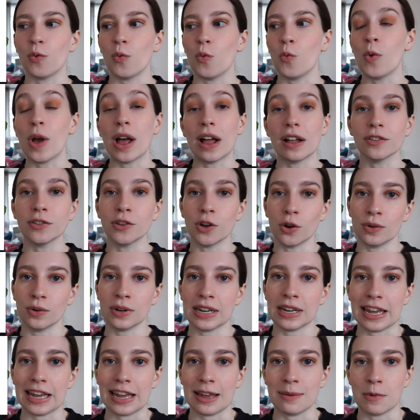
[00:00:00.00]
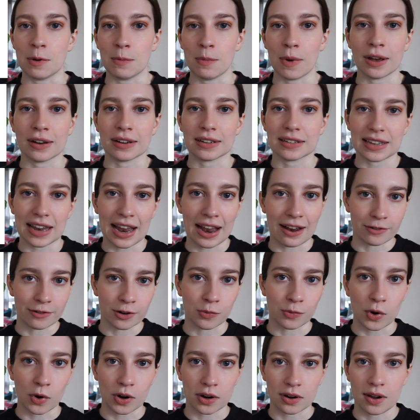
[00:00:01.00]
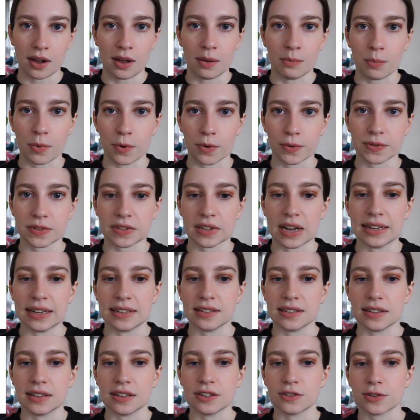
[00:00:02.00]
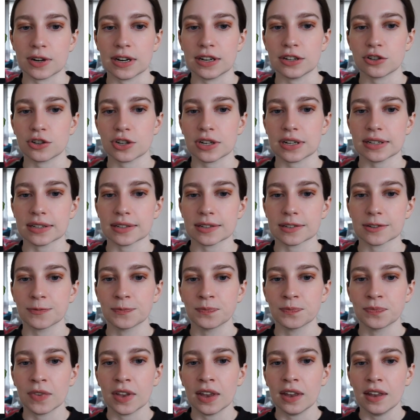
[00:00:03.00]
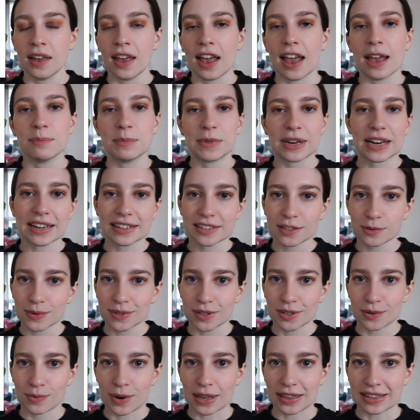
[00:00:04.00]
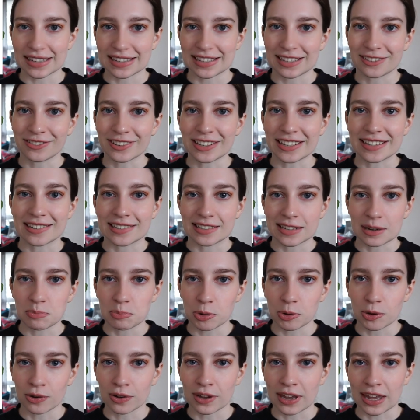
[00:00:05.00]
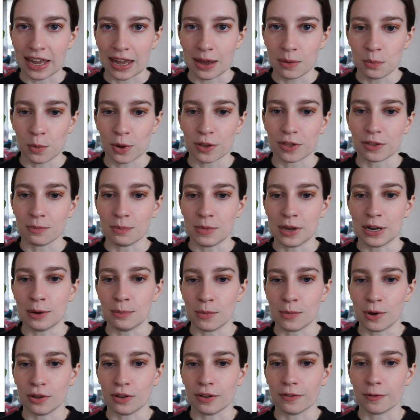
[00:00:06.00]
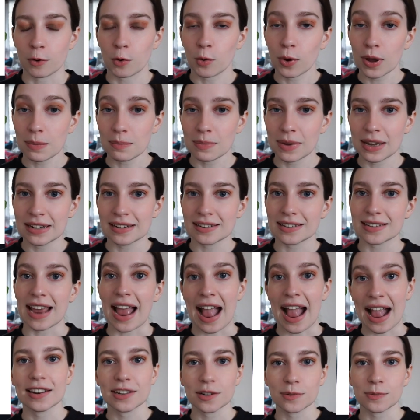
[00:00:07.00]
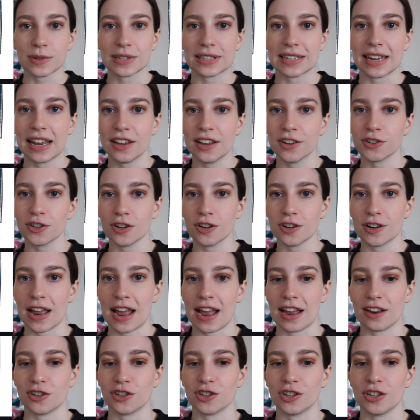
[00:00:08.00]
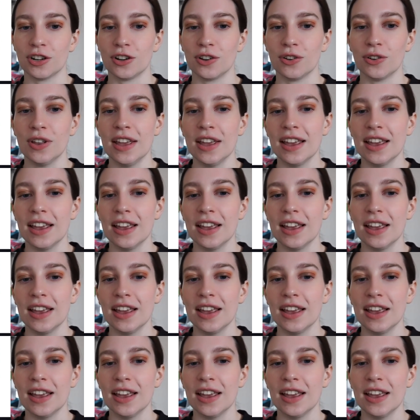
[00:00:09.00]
well-known game amongst everyone on both sides of the trenches. And because it was a relatively simple game with minimal equipment and it was international,